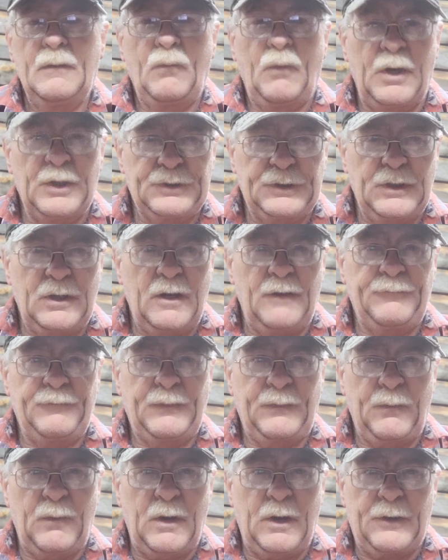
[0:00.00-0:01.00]
wash it off
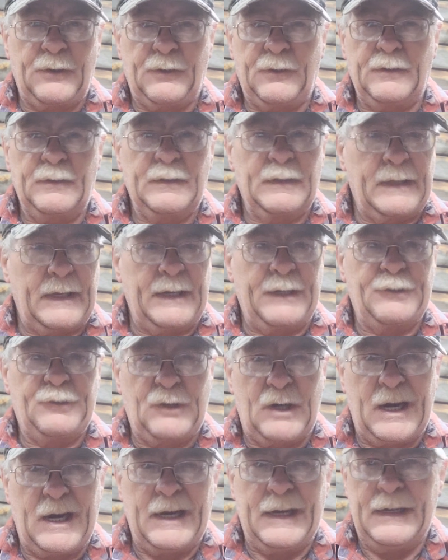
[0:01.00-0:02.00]
with water, let it
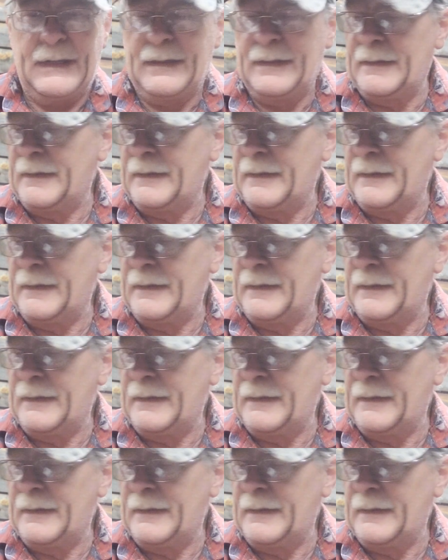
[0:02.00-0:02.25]
dry.